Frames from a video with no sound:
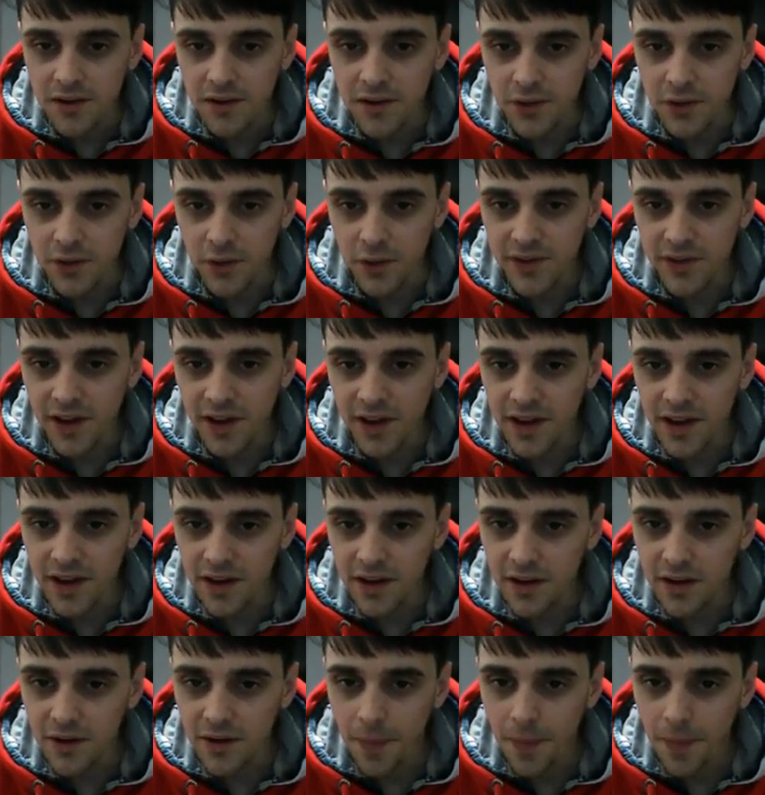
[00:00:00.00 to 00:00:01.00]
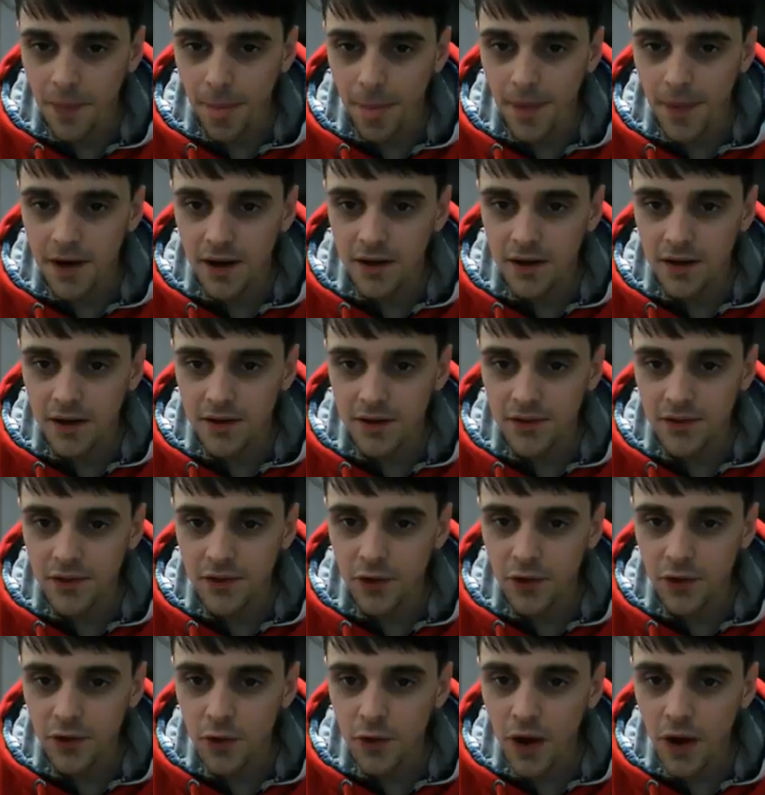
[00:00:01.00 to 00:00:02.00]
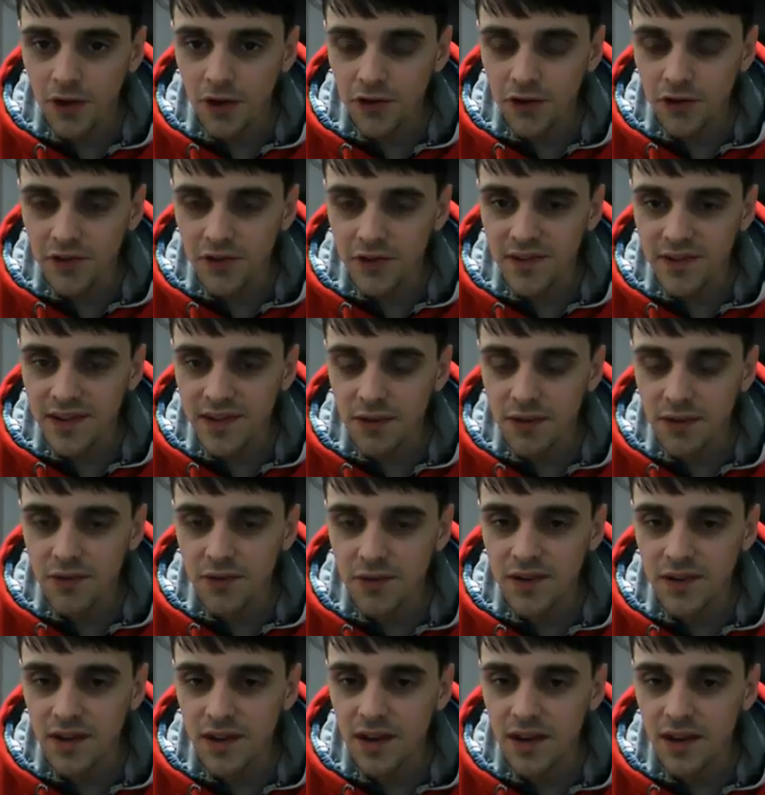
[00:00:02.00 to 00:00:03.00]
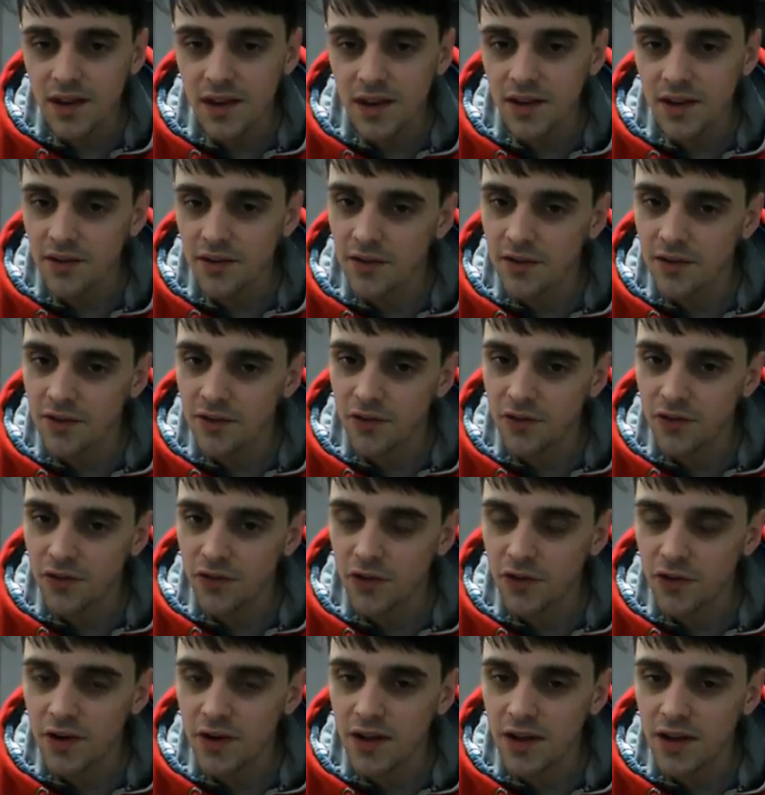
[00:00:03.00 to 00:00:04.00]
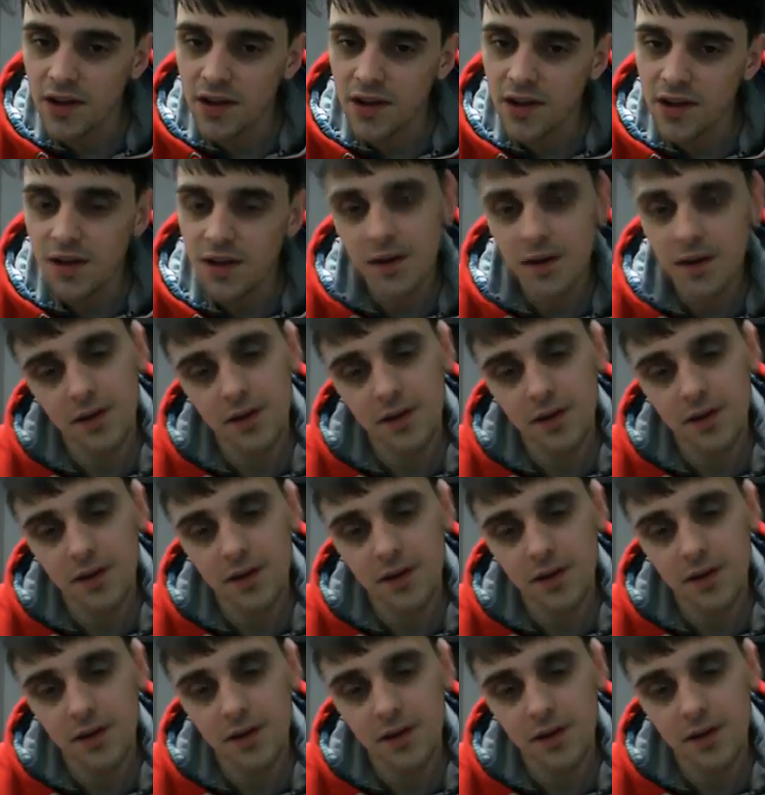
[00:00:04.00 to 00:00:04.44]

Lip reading: So it's like 273,